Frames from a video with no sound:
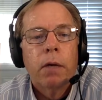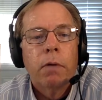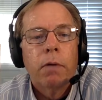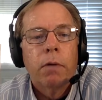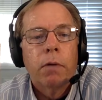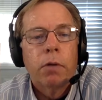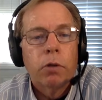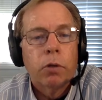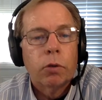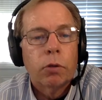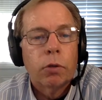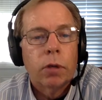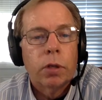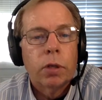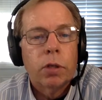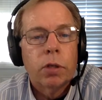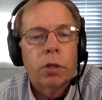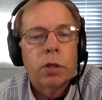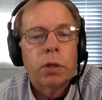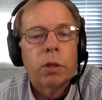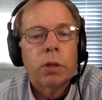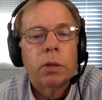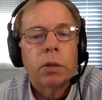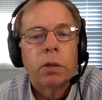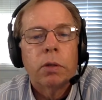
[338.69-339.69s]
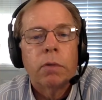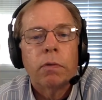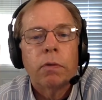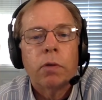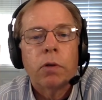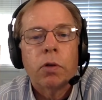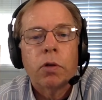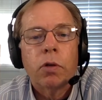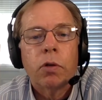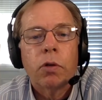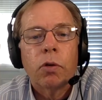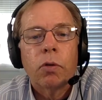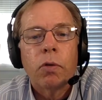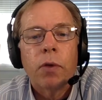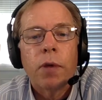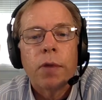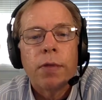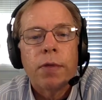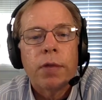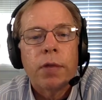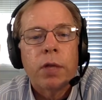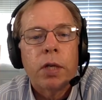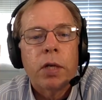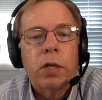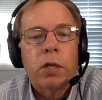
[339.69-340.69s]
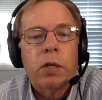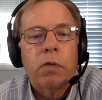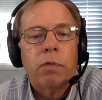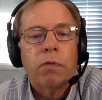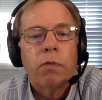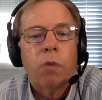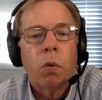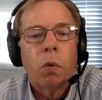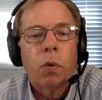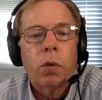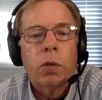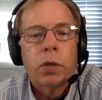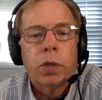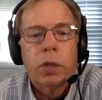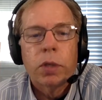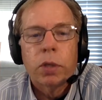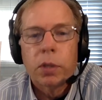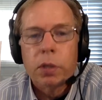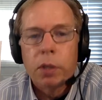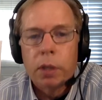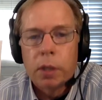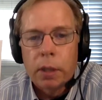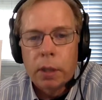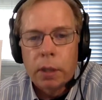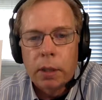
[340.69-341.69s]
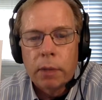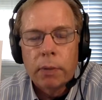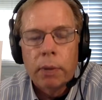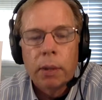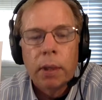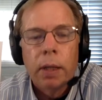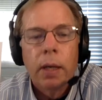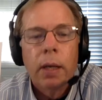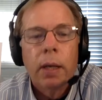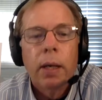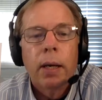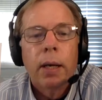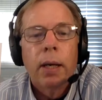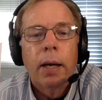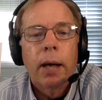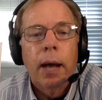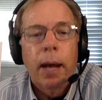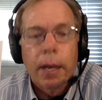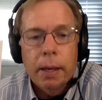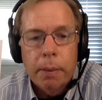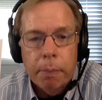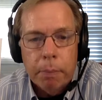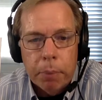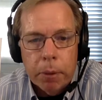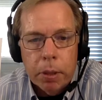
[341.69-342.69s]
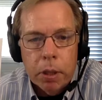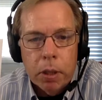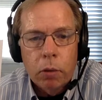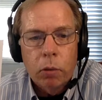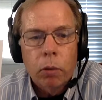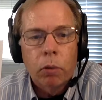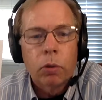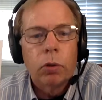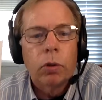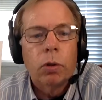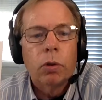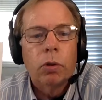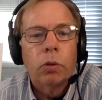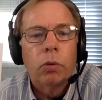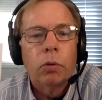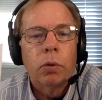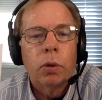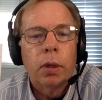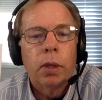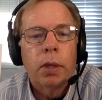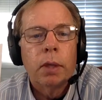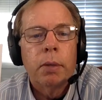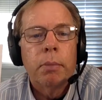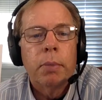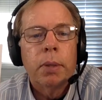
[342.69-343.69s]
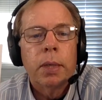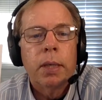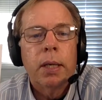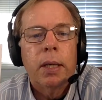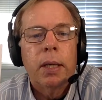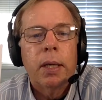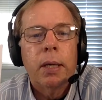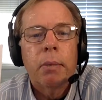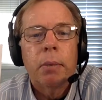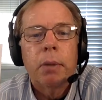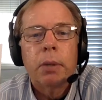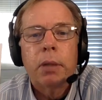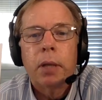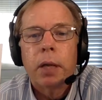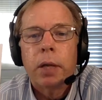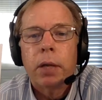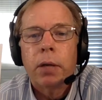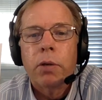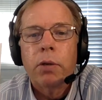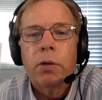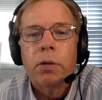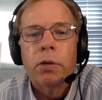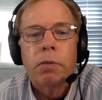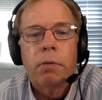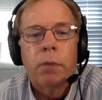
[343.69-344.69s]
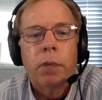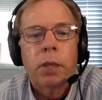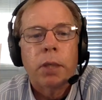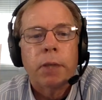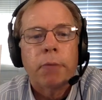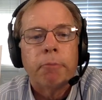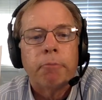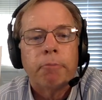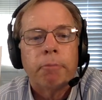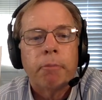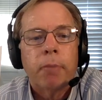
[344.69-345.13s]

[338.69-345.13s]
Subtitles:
1 Corinthians 4:16. I appeal to you then, be imitators of me.